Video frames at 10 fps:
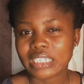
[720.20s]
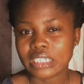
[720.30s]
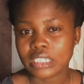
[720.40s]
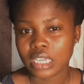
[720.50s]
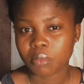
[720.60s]
the
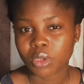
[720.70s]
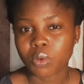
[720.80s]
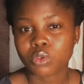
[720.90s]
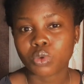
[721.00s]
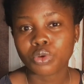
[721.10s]
name, but it
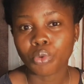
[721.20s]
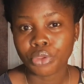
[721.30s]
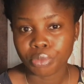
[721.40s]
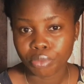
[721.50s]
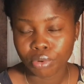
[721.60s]
was one
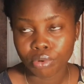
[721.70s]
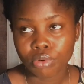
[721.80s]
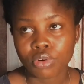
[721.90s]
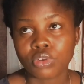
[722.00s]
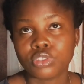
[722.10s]
Oyinbo.
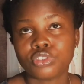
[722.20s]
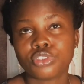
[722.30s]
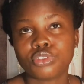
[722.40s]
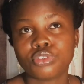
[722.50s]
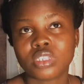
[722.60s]

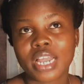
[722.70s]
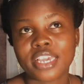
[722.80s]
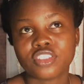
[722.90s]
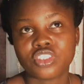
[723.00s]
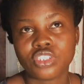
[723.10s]
She used to
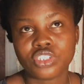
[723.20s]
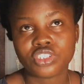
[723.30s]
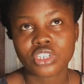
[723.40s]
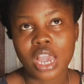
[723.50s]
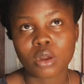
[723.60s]
like
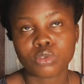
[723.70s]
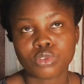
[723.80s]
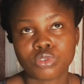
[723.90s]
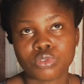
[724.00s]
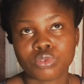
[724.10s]
teach how
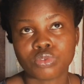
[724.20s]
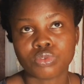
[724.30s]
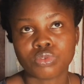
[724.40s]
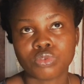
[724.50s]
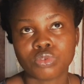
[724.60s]

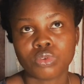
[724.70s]
to